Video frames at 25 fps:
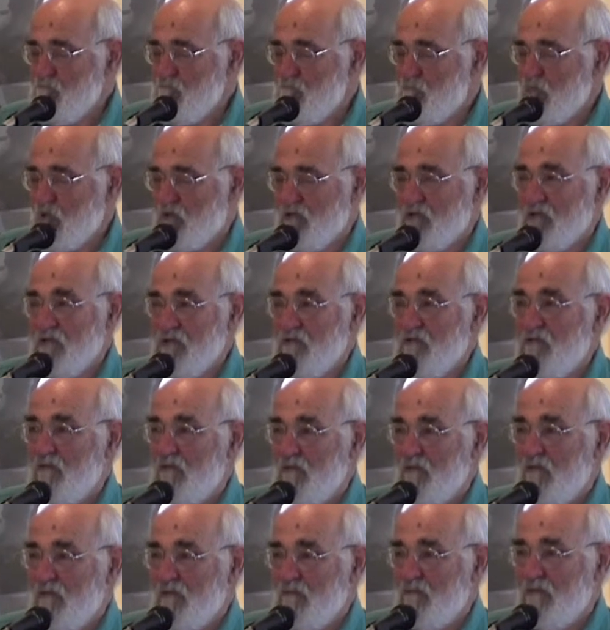Butchers
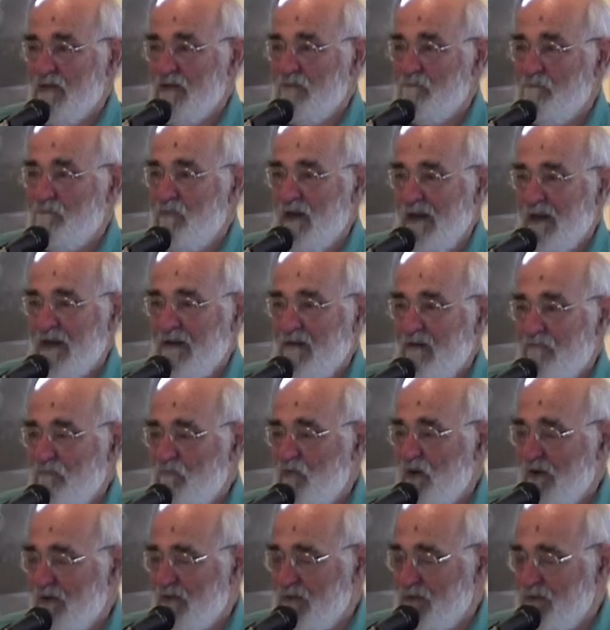all, we bandit
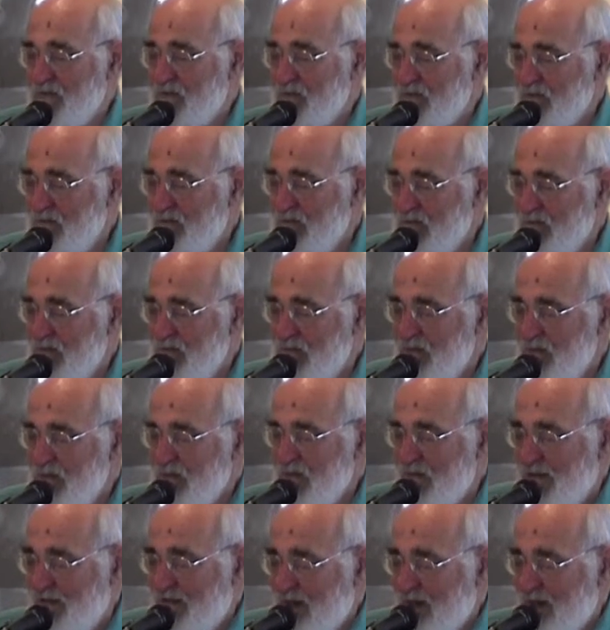brothers. Did